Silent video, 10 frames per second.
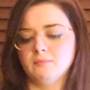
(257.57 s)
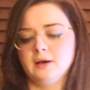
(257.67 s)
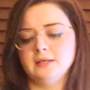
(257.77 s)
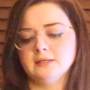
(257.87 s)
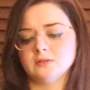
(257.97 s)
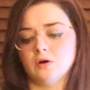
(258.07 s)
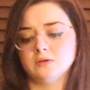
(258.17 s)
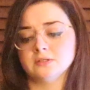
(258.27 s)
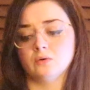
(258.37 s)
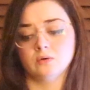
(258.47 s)
Money is
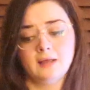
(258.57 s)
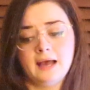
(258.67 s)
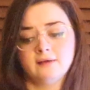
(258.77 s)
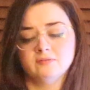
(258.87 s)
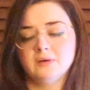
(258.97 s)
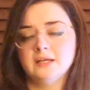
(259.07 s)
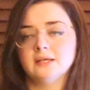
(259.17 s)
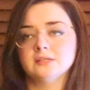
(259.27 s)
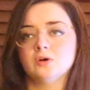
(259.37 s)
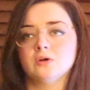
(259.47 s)
causing, or lack of
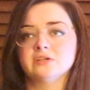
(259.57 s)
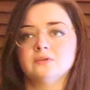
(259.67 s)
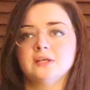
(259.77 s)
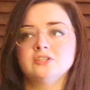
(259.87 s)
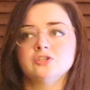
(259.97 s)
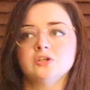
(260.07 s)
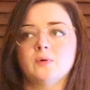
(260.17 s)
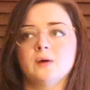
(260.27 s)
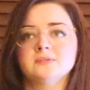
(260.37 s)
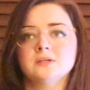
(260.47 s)
money is causing relationship
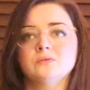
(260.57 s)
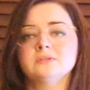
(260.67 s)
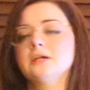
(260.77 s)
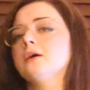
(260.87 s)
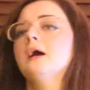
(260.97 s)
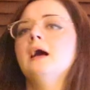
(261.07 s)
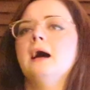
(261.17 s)
obstacles here.